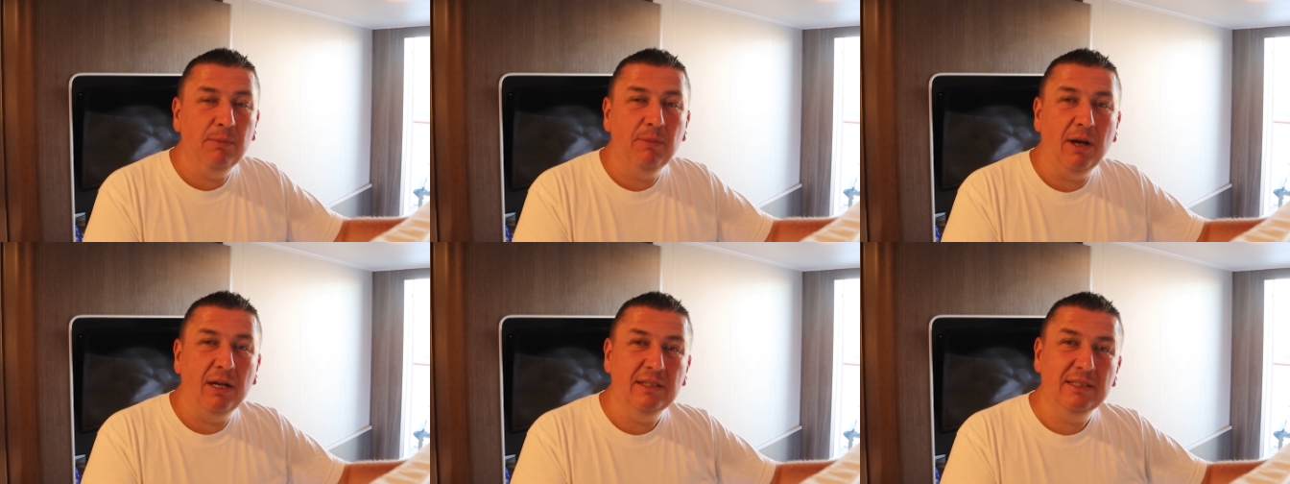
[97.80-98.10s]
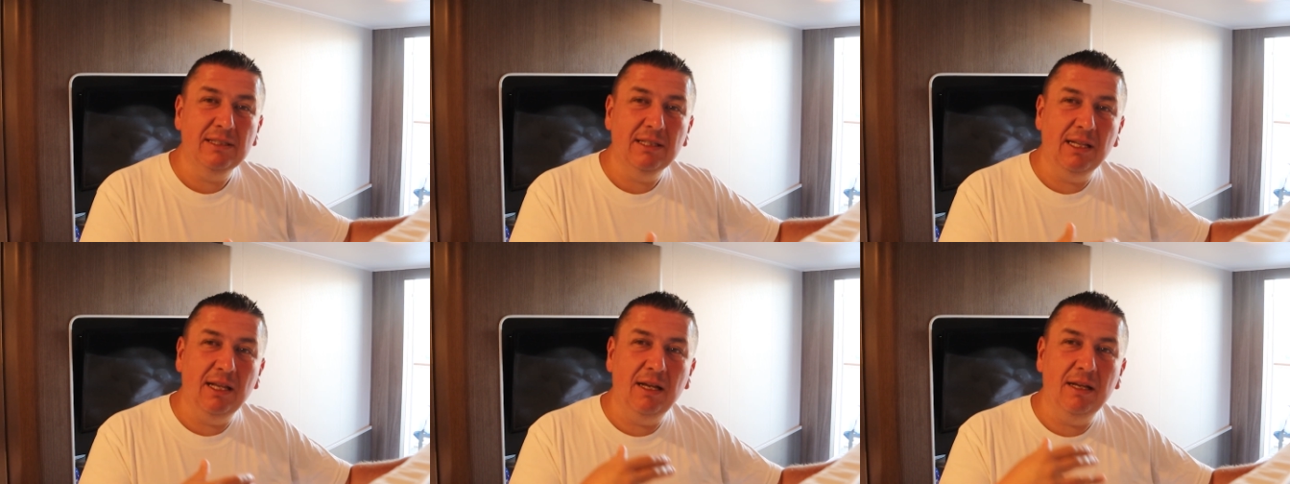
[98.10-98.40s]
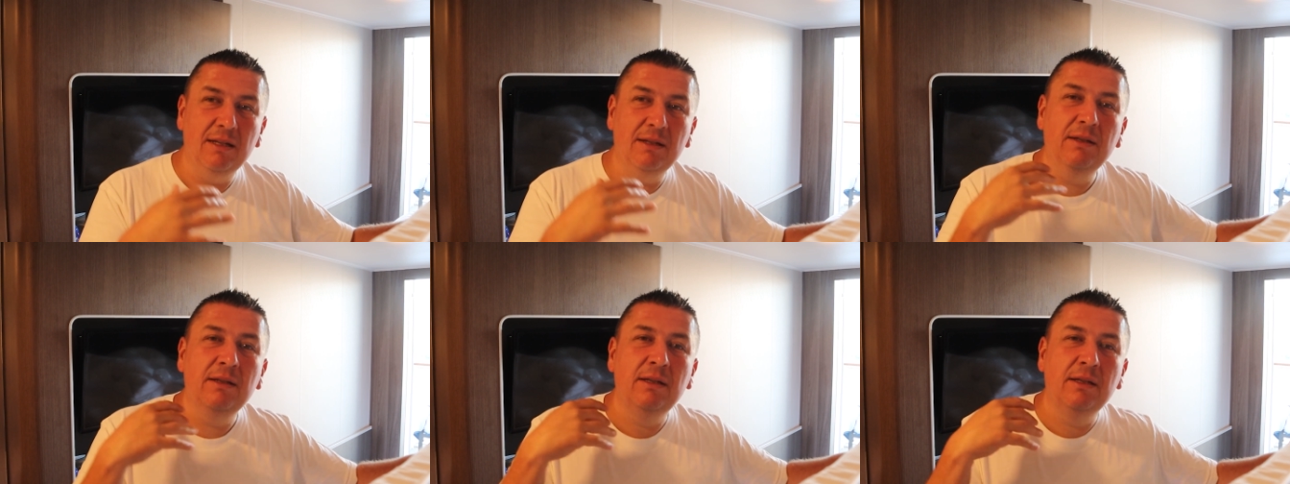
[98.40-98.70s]

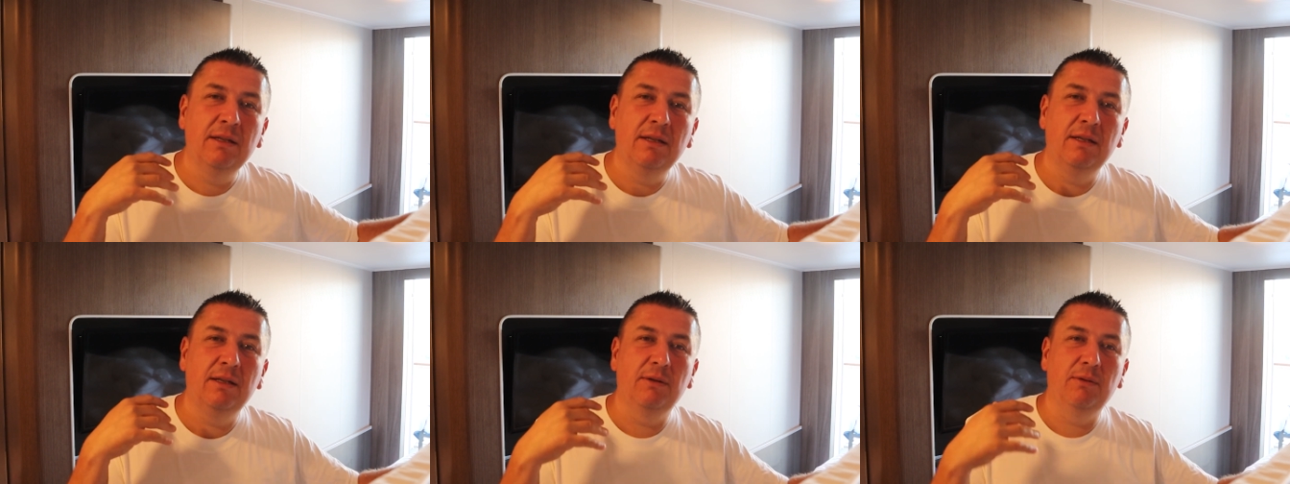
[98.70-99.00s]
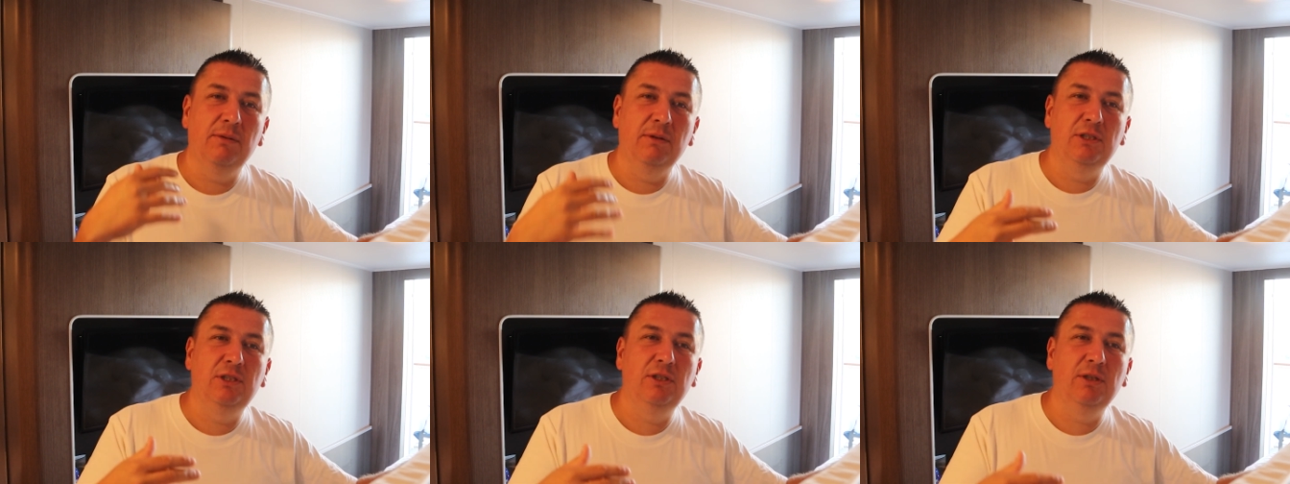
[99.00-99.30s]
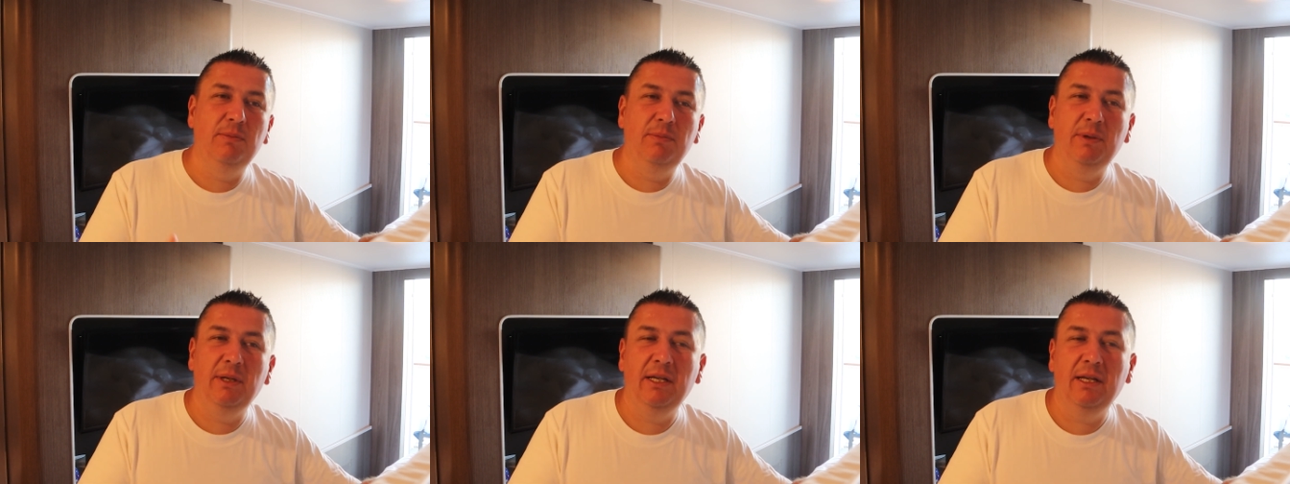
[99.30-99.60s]
Mazatlan. We
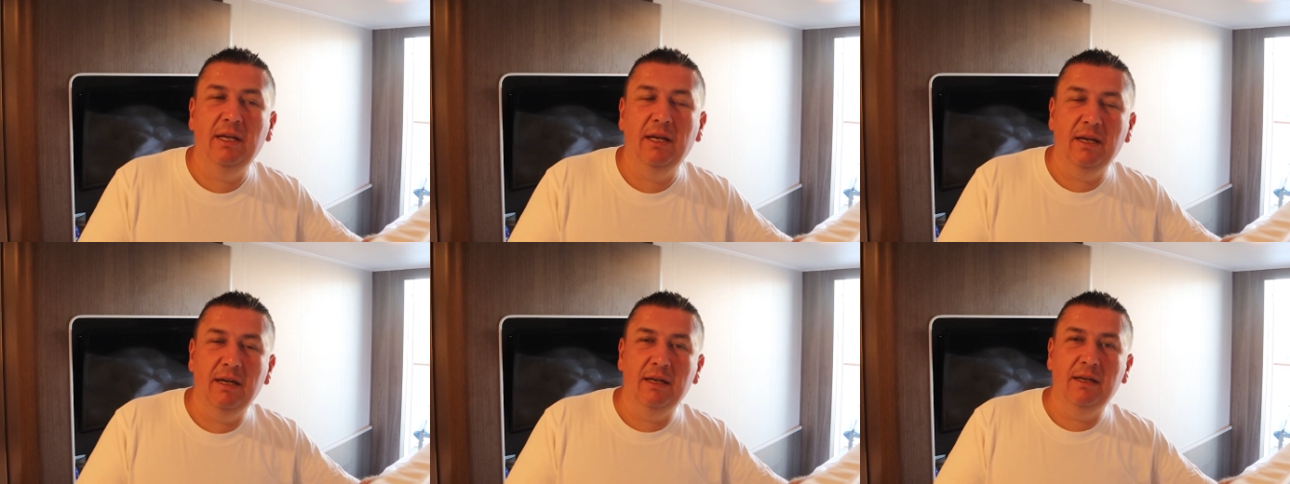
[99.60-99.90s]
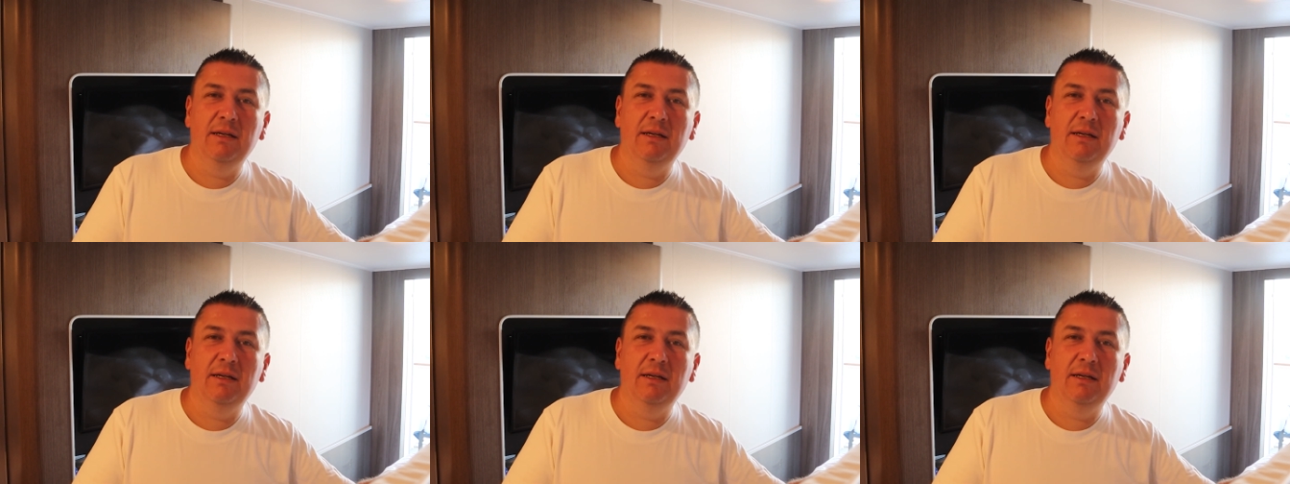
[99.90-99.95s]
should be